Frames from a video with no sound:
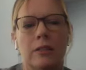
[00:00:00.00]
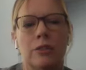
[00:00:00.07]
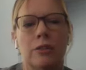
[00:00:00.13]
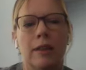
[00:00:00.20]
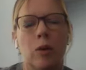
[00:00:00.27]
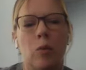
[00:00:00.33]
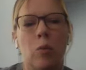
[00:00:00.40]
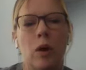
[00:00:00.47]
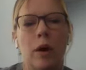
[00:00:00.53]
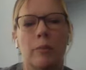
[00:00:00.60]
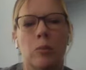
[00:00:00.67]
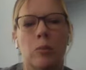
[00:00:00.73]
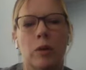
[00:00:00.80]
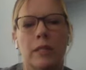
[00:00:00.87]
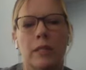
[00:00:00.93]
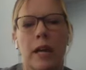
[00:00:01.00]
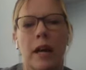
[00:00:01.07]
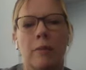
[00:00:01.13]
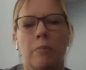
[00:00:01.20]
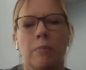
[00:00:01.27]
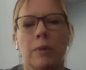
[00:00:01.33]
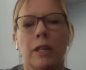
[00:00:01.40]
Do that one more
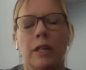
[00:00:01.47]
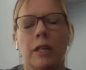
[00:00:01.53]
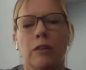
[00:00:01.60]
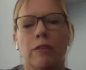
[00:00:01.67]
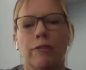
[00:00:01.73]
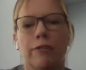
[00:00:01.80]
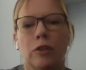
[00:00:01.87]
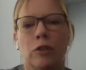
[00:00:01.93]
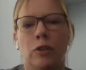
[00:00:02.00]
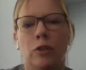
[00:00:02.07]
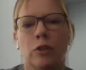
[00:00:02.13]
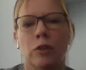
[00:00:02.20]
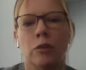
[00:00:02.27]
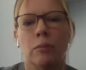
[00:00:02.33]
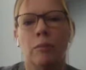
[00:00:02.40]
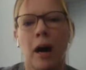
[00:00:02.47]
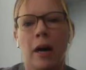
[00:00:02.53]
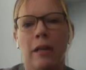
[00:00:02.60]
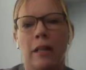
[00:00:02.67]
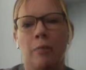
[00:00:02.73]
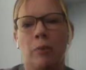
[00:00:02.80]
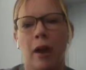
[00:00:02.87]
time. Big, full
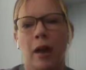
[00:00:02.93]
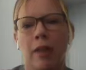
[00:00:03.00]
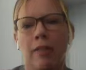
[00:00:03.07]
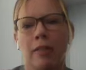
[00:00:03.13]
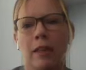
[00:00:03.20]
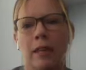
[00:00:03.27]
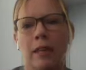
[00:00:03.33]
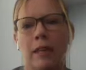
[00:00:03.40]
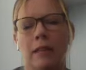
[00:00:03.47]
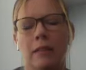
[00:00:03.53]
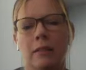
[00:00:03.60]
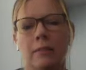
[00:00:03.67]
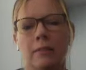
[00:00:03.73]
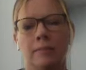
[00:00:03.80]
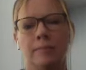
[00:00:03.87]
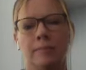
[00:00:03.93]
body breath in.